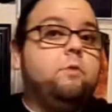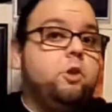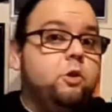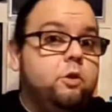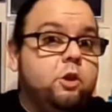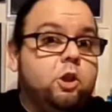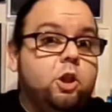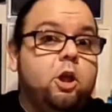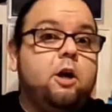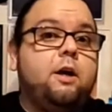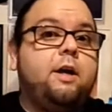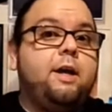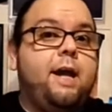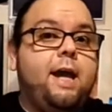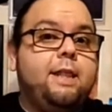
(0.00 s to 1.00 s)

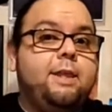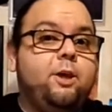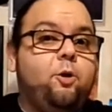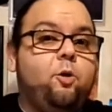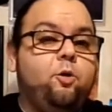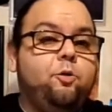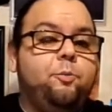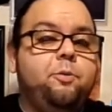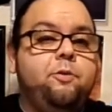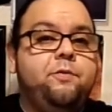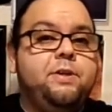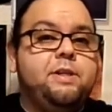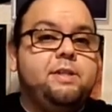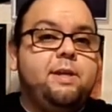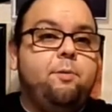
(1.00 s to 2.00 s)
look at the old
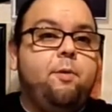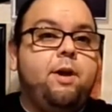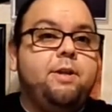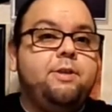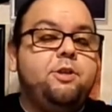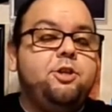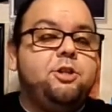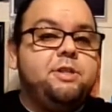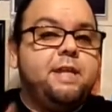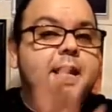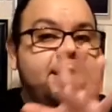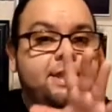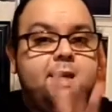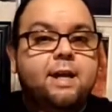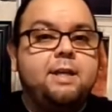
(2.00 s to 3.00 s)
movies. They wanted to just
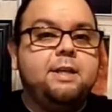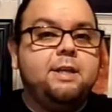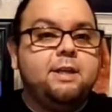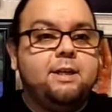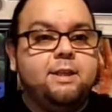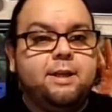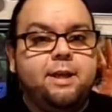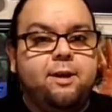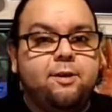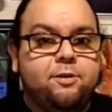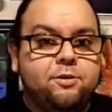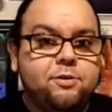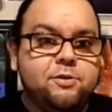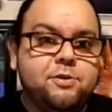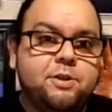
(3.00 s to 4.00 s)
take the idea, the
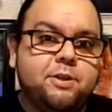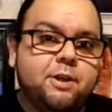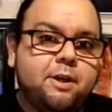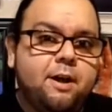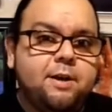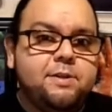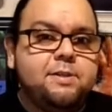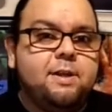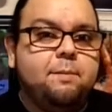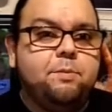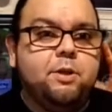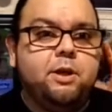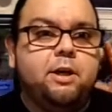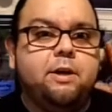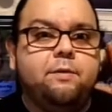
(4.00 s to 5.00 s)
characters, and the concept
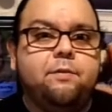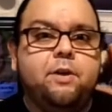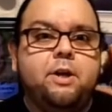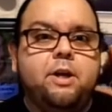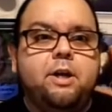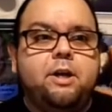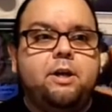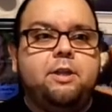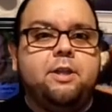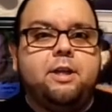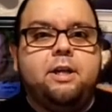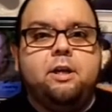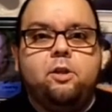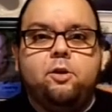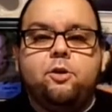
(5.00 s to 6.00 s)
of the
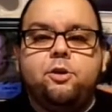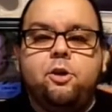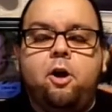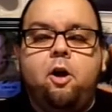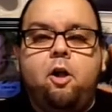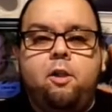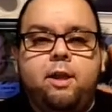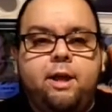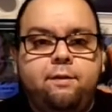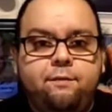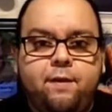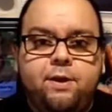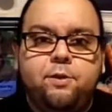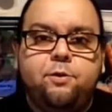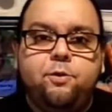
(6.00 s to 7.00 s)
killer doll and
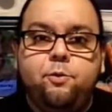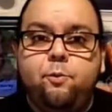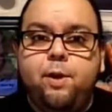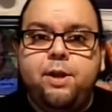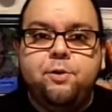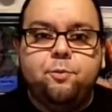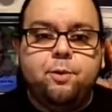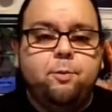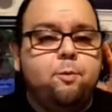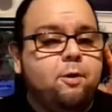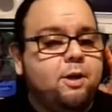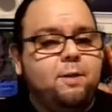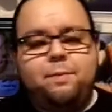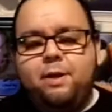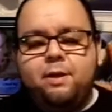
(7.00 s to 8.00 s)
find a new way to
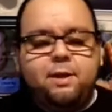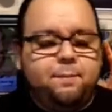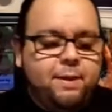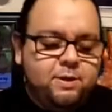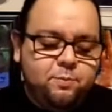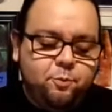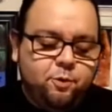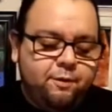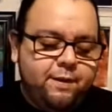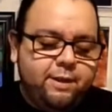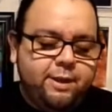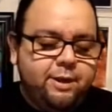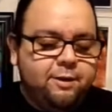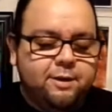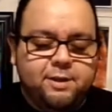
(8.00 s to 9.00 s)
rework it, but I'll get back to more on that
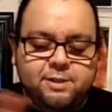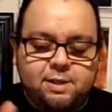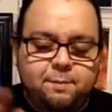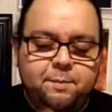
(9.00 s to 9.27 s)
later because